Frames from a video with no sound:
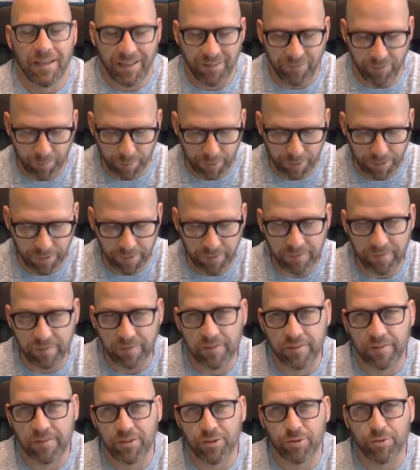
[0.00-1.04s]
Hi everybody, this
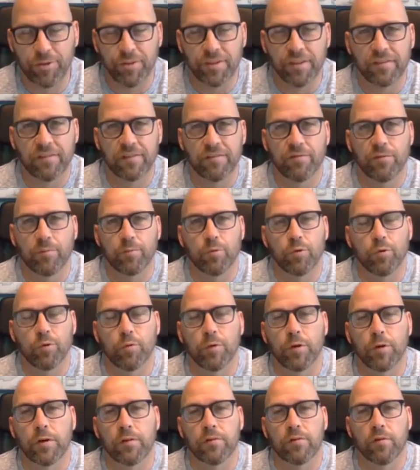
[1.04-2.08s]
is Tony Dixon from
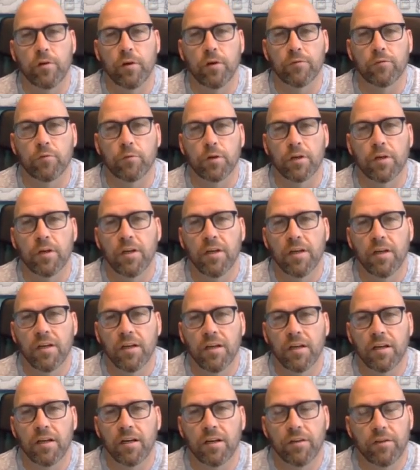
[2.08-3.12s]
Core Running Software.
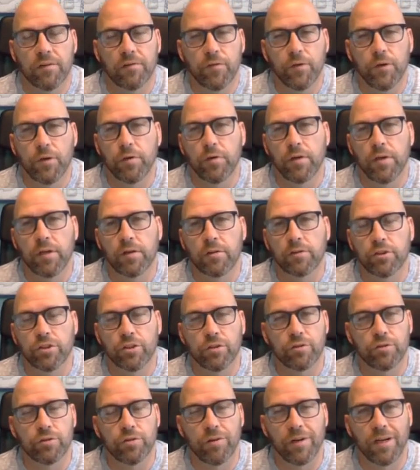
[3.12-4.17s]
This video here
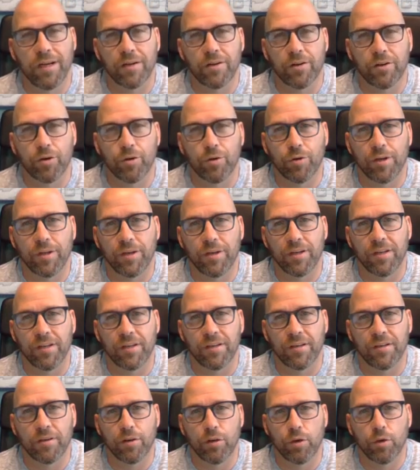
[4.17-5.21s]
shows you how to go ahead
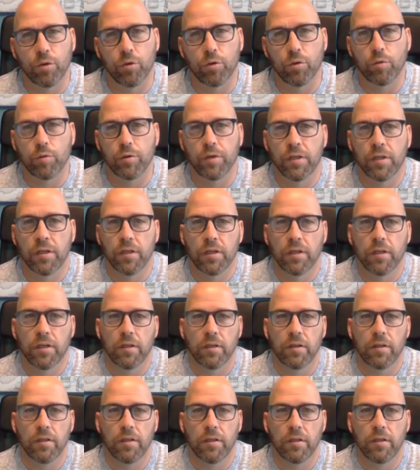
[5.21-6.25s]
and load
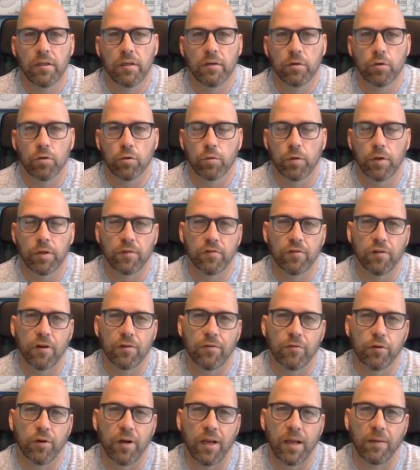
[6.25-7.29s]
the Core Running
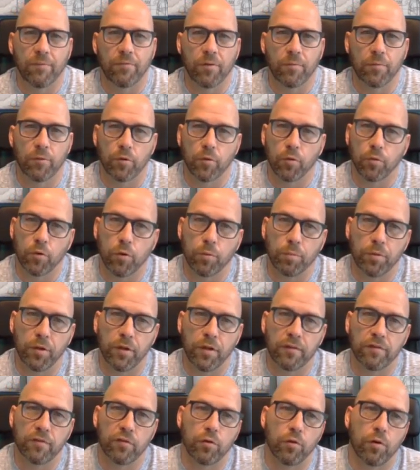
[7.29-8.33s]
Software app from the Google
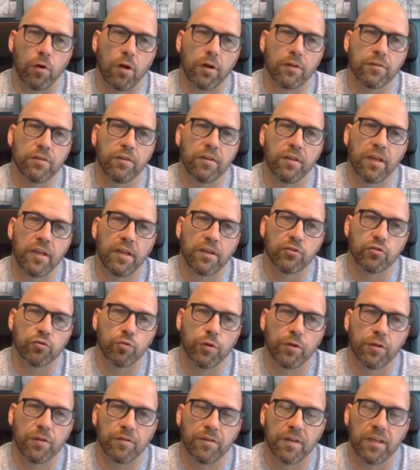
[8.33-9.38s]
Play Store onto the
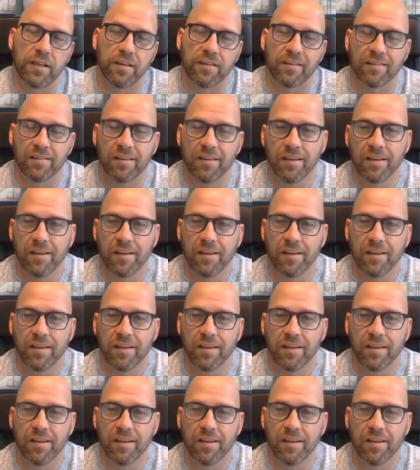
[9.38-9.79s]
Android device.